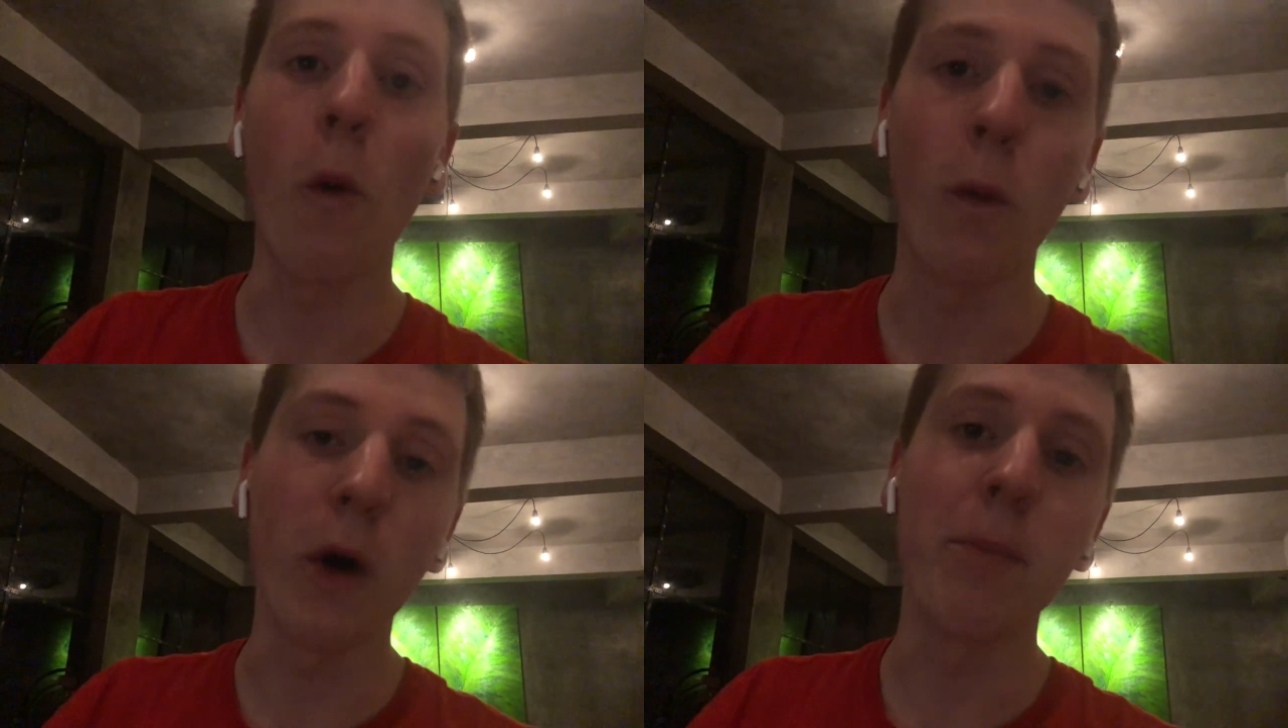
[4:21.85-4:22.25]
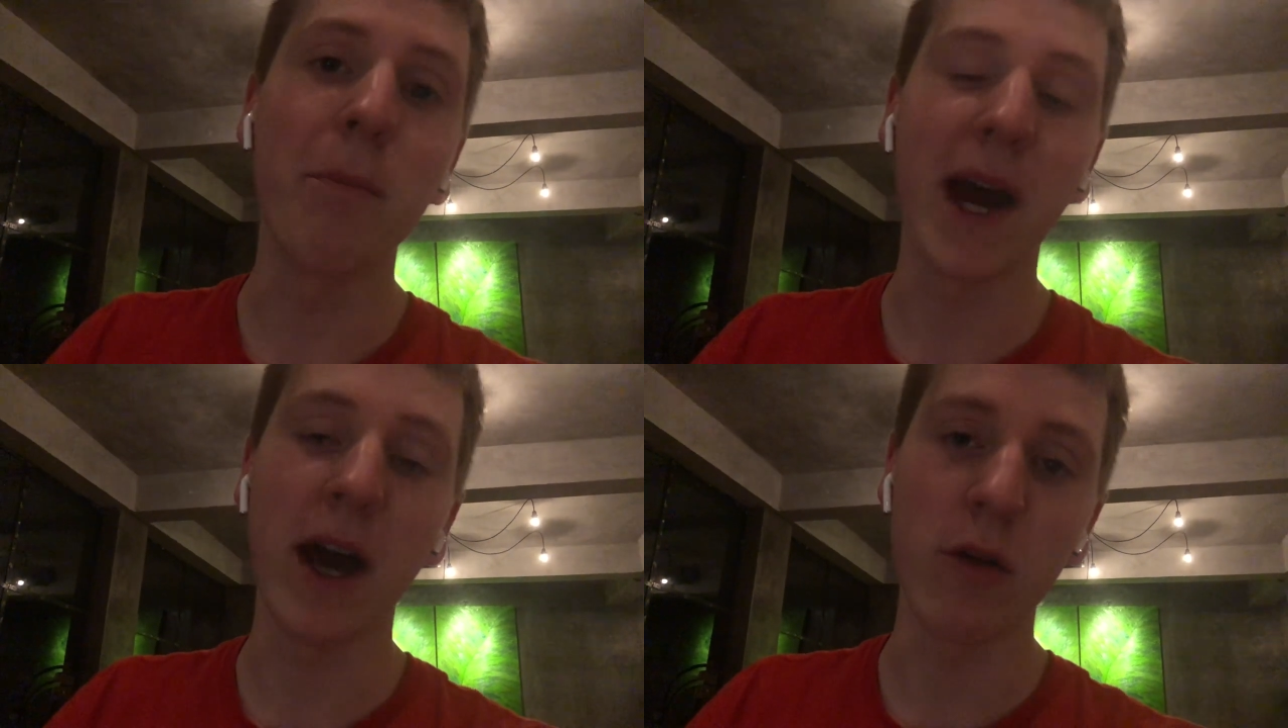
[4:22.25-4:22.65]

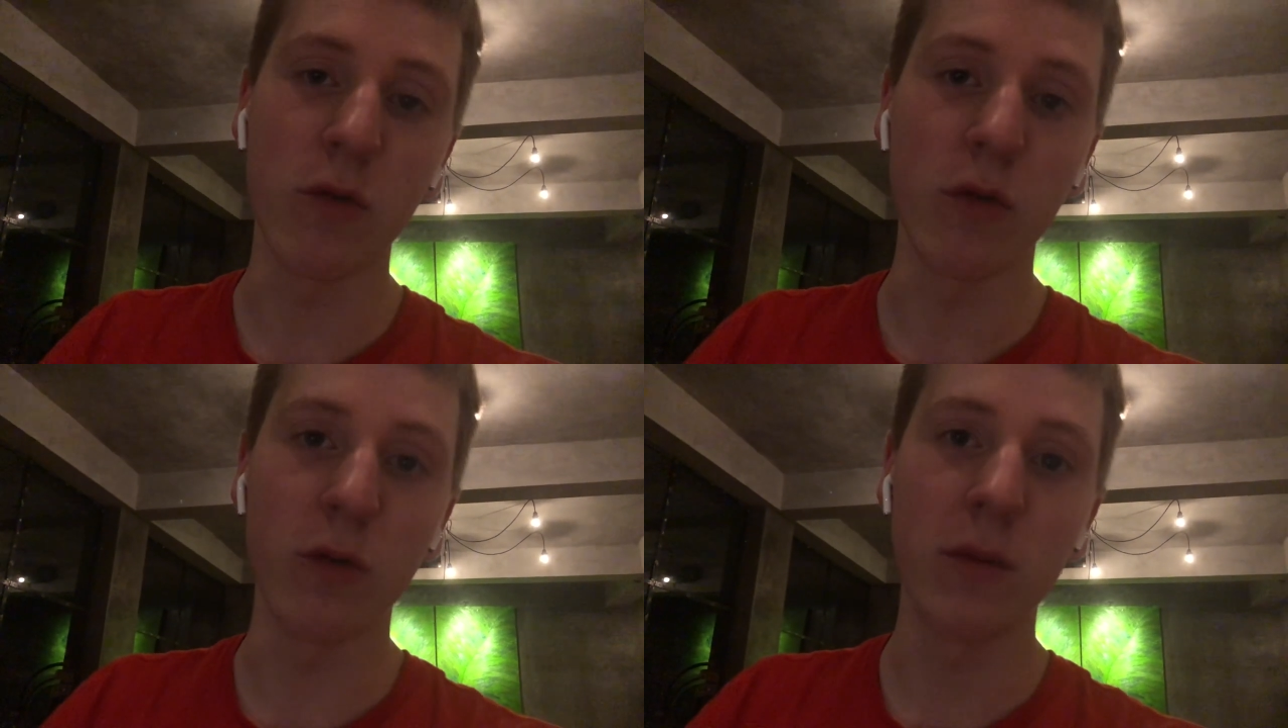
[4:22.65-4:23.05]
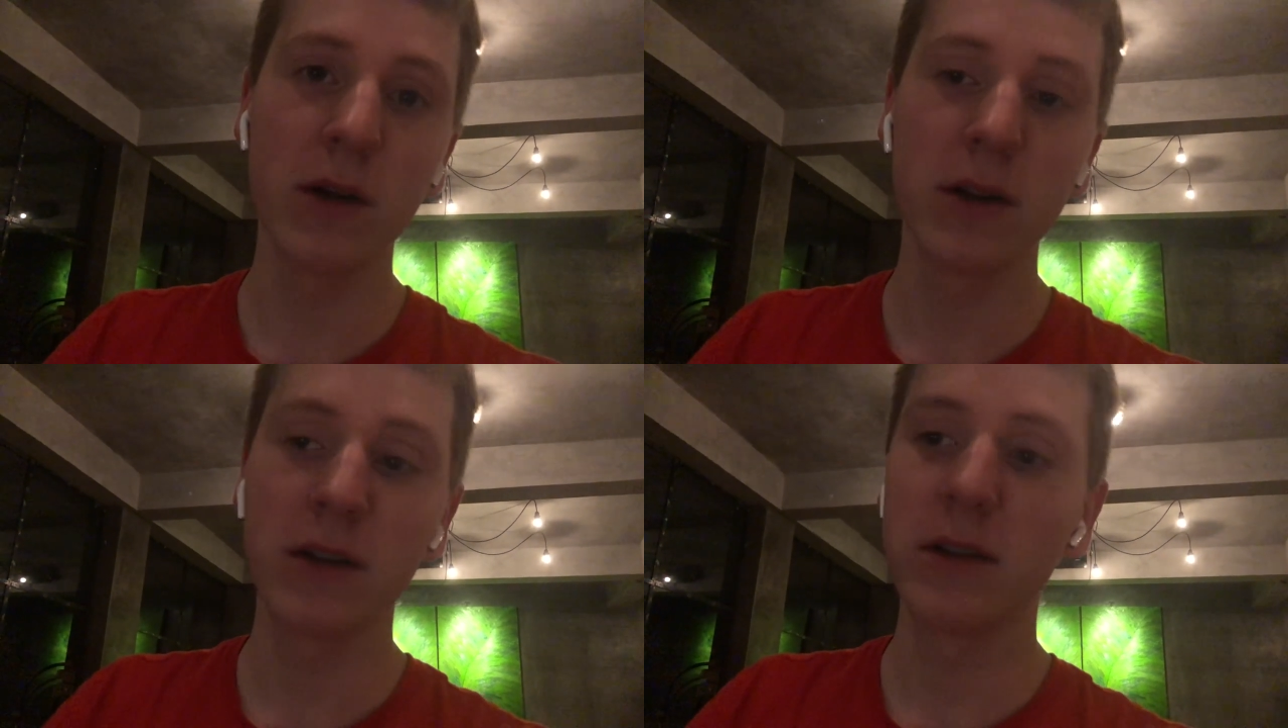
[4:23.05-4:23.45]
1-bedroom
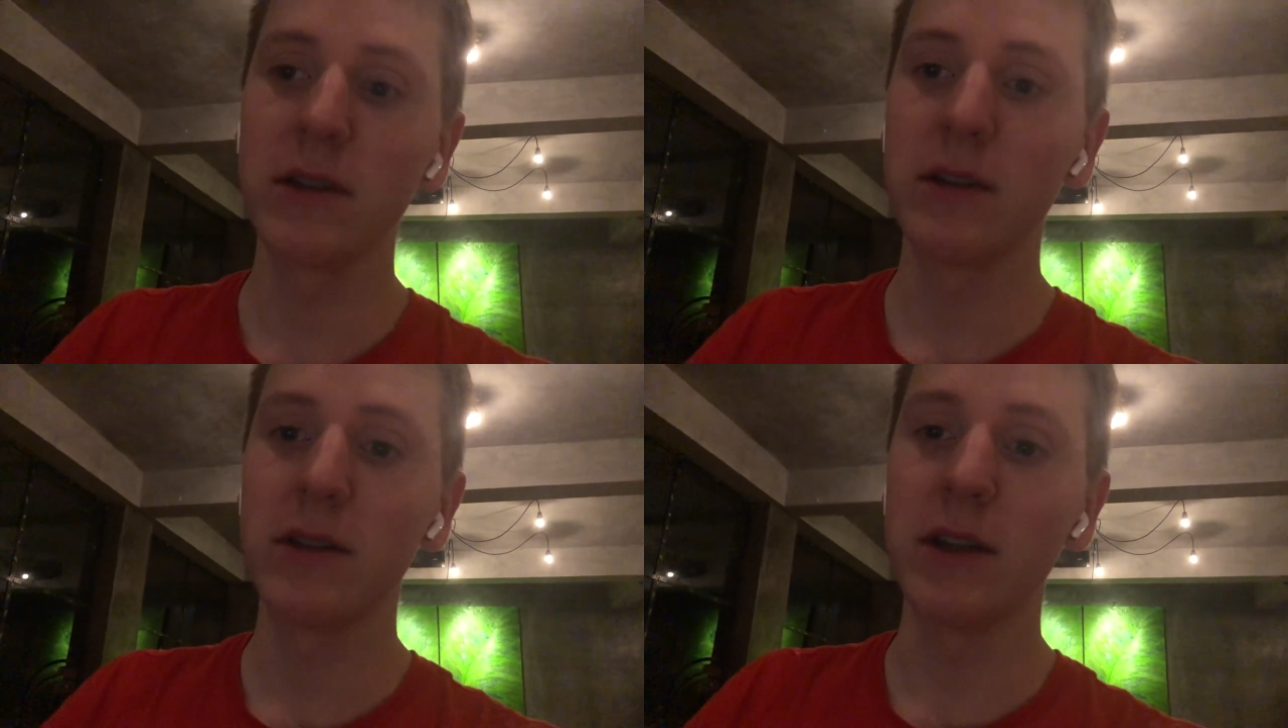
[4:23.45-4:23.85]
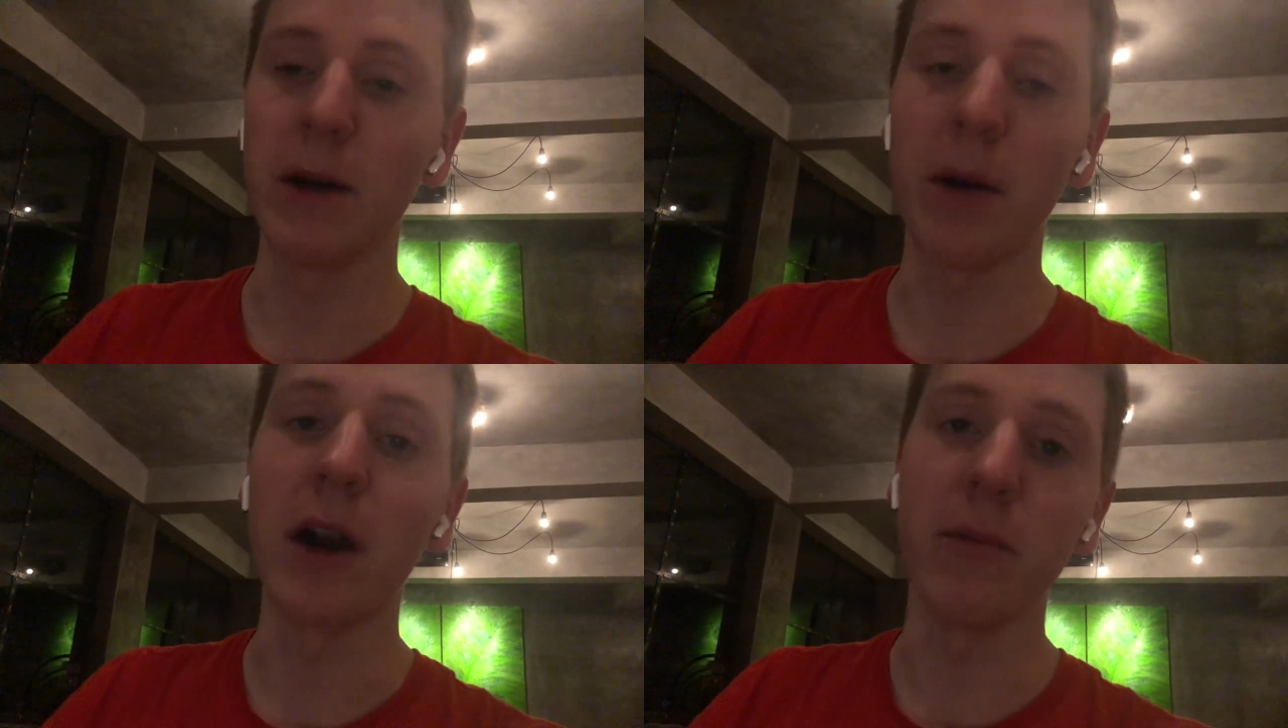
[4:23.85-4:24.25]

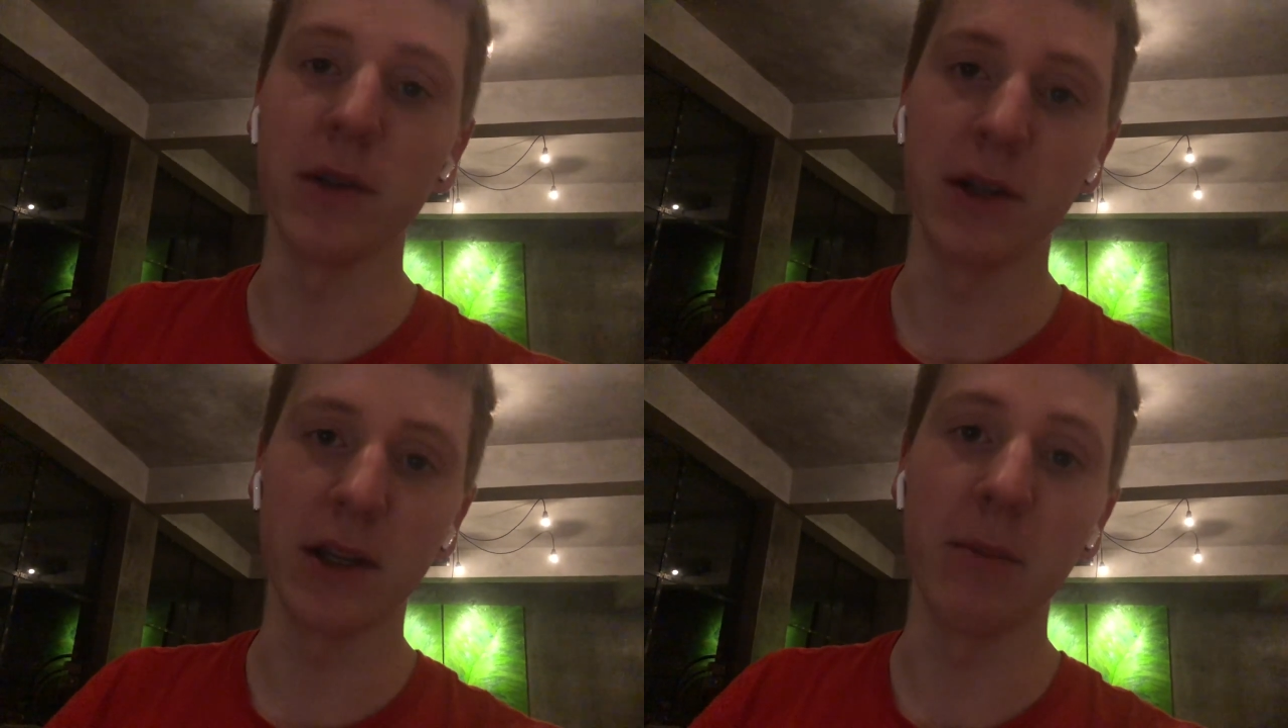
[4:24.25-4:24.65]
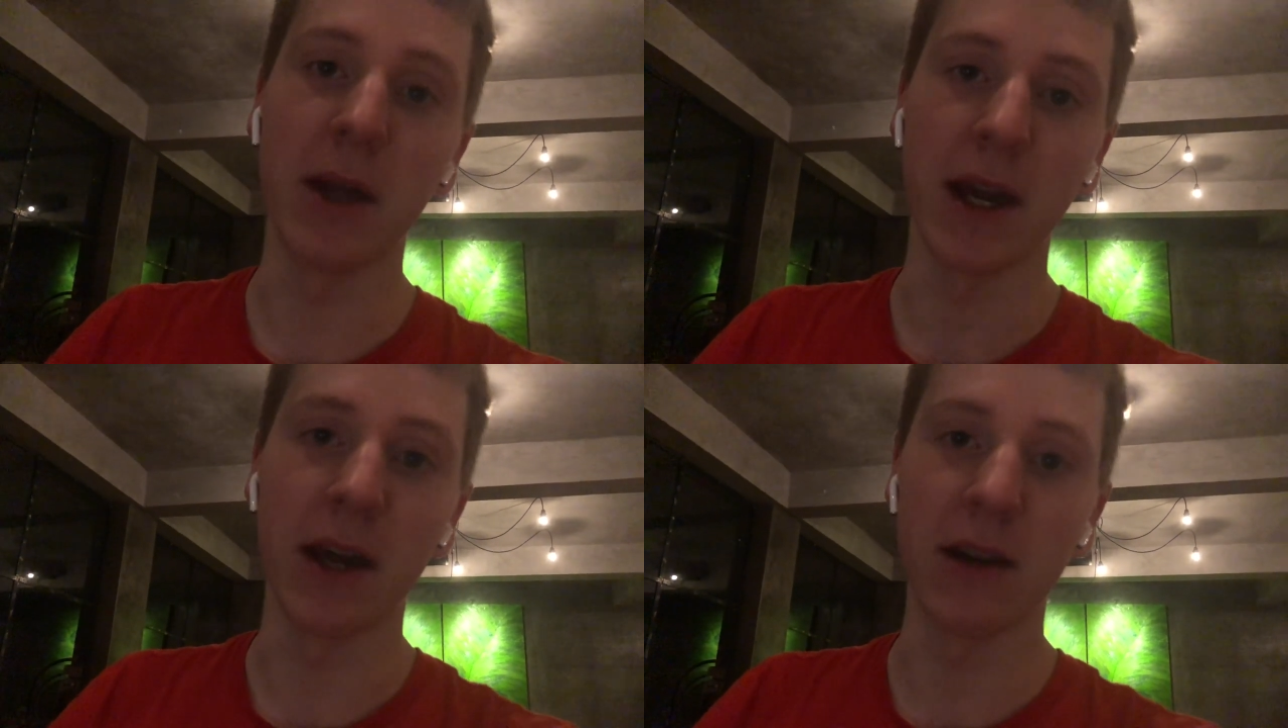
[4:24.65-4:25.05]
apartment in
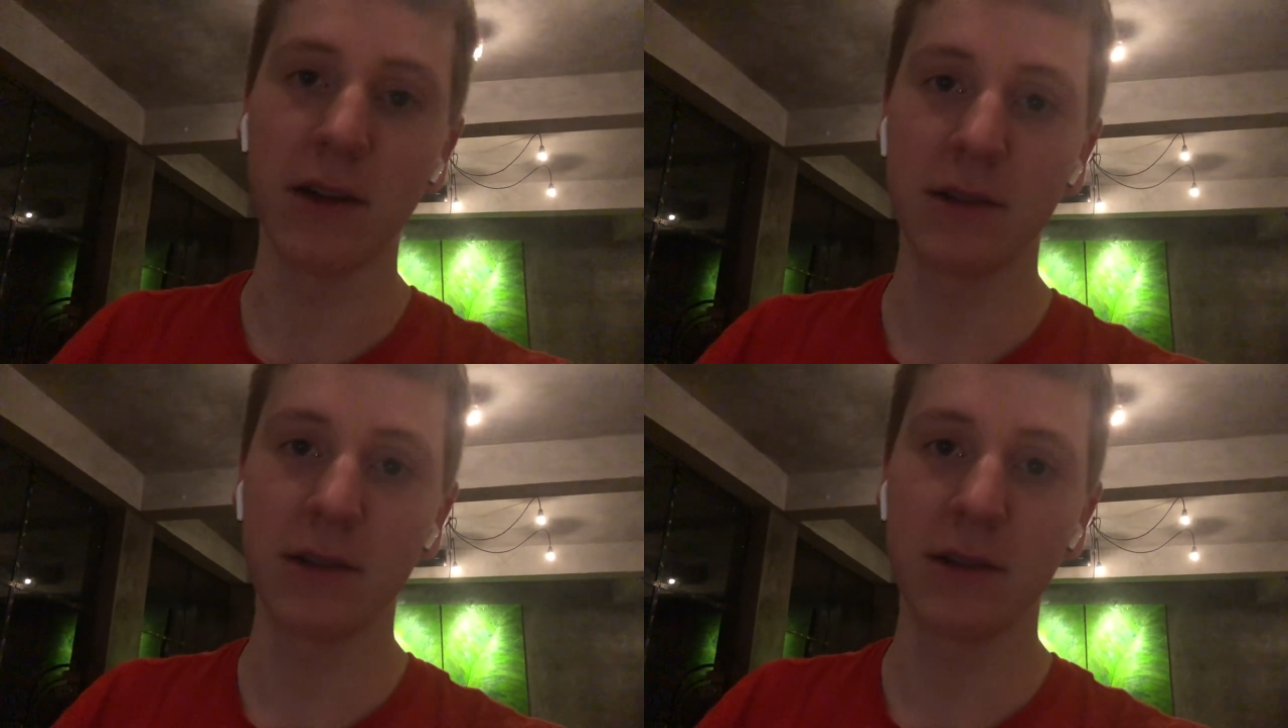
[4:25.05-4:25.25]
Manhattan.